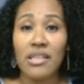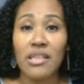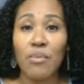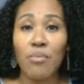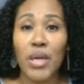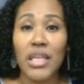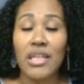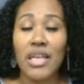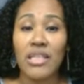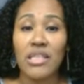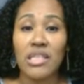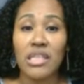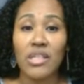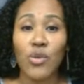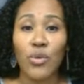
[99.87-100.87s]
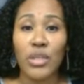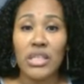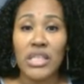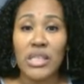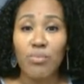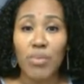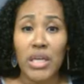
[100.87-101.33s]
the money that she's going
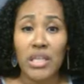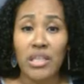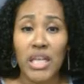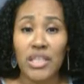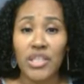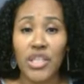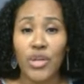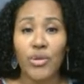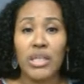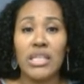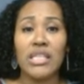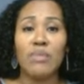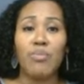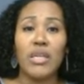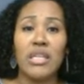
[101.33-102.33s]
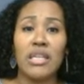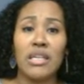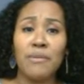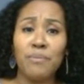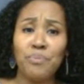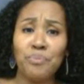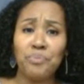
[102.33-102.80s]
to spend, that Jerry is
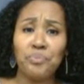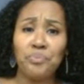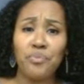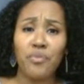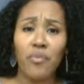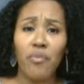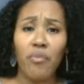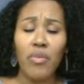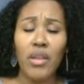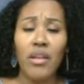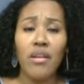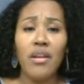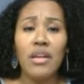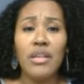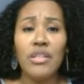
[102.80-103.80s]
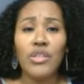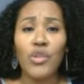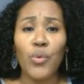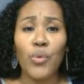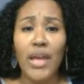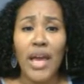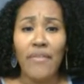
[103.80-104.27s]
spending.
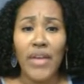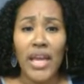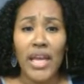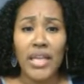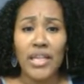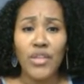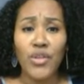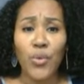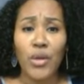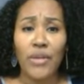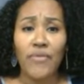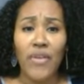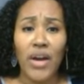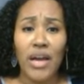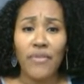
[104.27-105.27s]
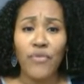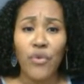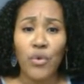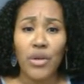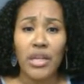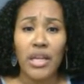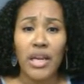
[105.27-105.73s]
So we have 80, 25,
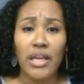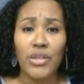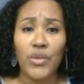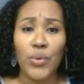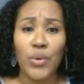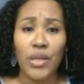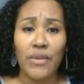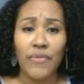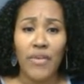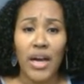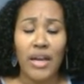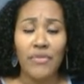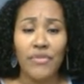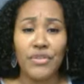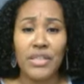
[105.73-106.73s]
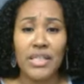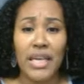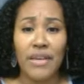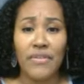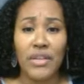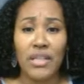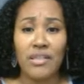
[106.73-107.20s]
40, and 25 for
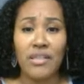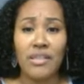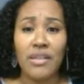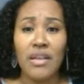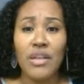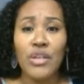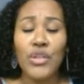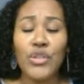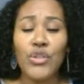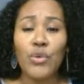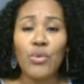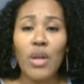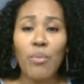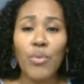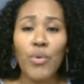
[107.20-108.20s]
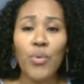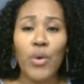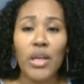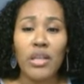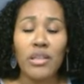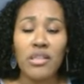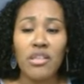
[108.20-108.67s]
savings. So number
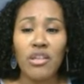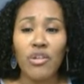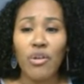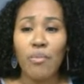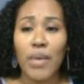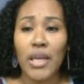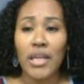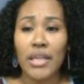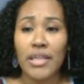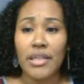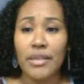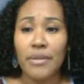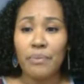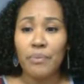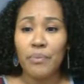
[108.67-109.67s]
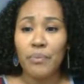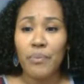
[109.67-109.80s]
one, let's look at our main idea.